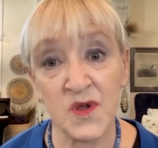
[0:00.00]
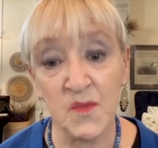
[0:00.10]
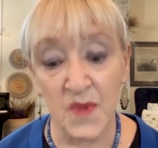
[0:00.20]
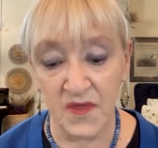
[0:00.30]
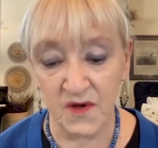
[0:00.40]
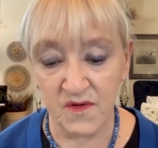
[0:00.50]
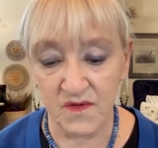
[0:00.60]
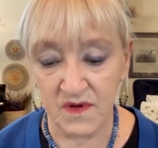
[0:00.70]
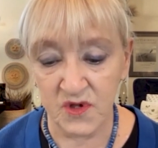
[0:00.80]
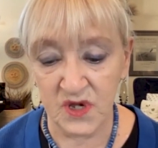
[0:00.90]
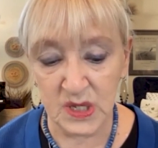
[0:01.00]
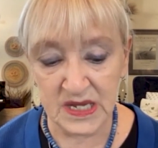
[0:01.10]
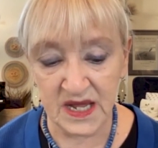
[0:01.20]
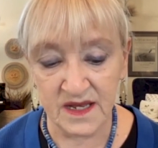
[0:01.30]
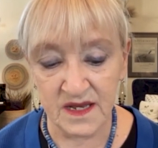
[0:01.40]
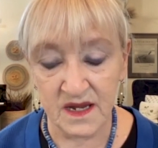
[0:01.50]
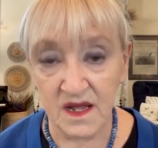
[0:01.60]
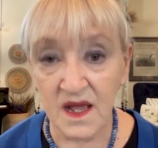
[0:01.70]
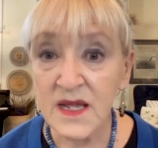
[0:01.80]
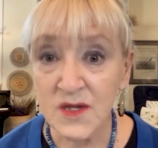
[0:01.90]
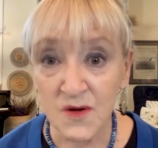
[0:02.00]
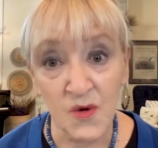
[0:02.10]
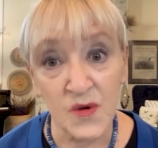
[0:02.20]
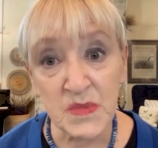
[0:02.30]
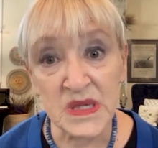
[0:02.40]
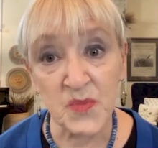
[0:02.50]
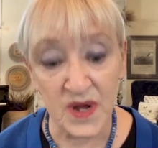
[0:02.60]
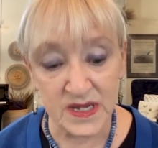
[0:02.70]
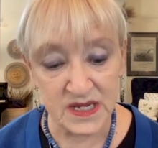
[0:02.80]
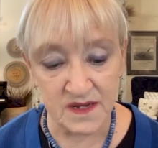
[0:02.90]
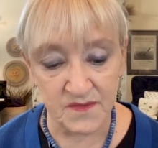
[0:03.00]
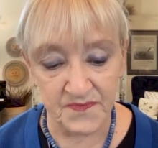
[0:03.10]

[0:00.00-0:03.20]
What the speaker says: Mother," she said. "It's a Christmas present."